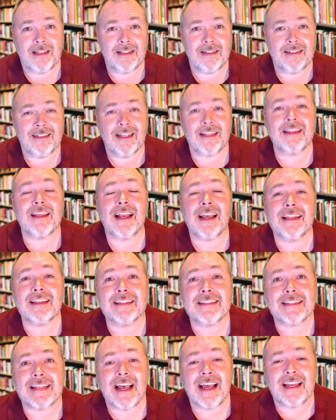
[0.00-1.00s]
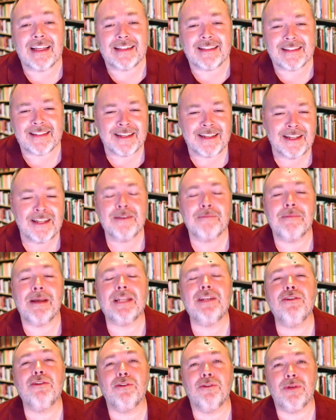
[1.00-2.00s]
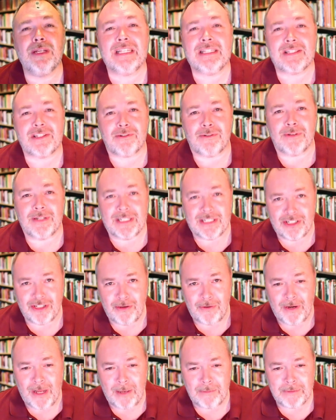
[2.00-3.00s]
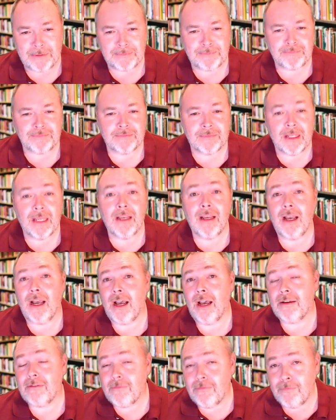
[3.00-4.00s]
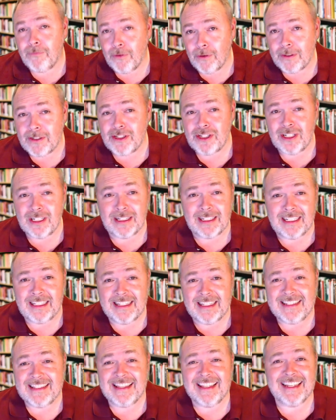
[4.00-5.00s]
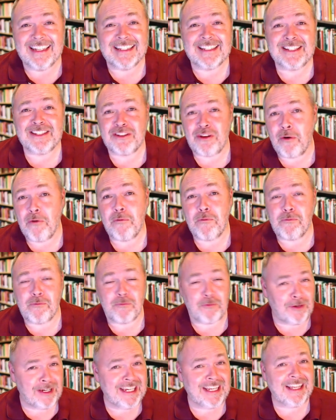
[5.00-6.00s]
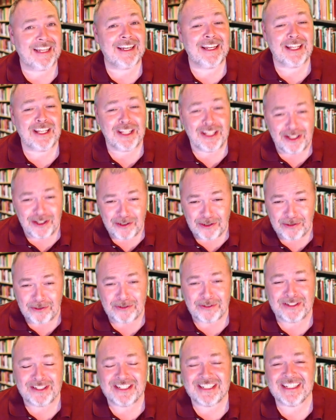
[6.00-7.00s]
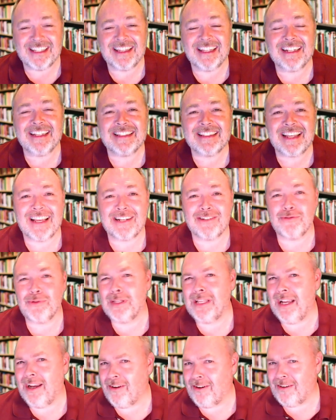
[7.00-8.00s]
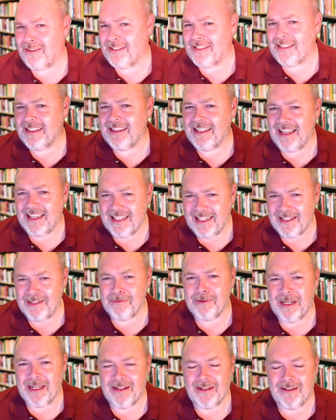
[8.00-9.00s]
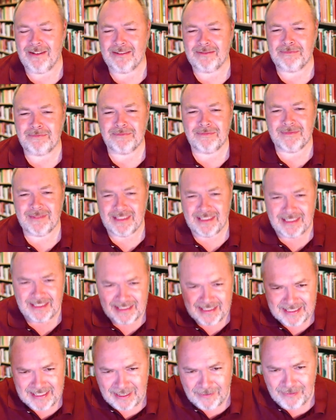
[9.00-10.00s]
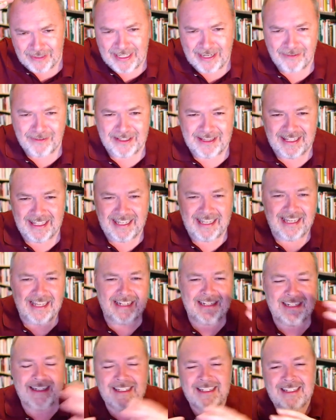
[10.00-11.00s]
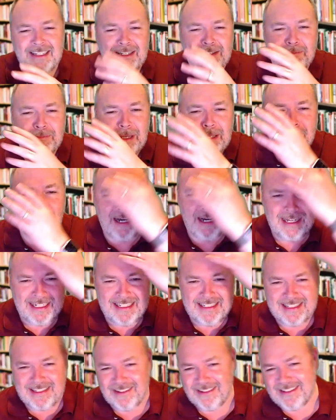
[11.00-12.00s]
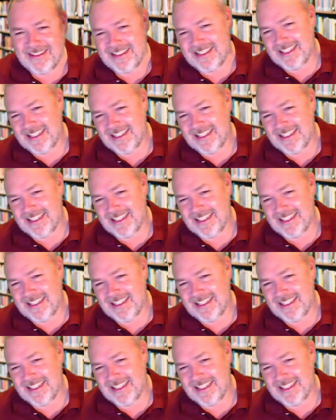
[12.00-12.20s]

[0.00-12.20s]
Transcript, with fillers: nothing on the sides. My new green screen showed up. Unfortunately, this thing is so freaking huge that it's actually hard to light it well. You can see every now and then my body starts to